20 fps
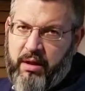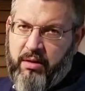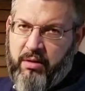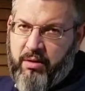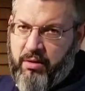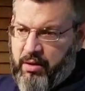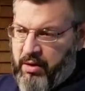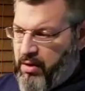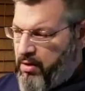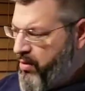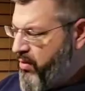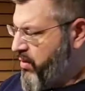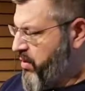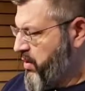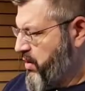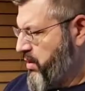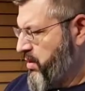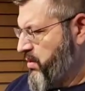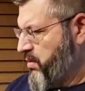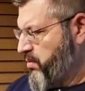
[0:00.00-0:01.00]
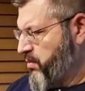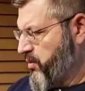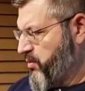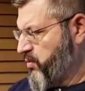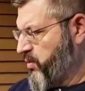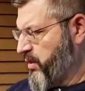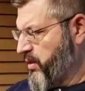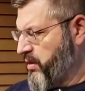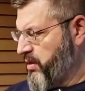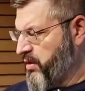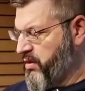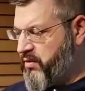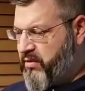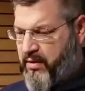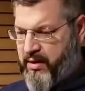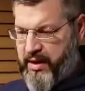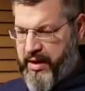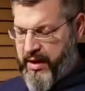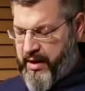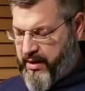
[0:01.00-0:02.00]
you go between this and
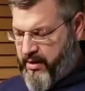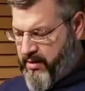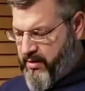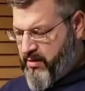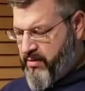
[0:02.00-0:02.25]
that.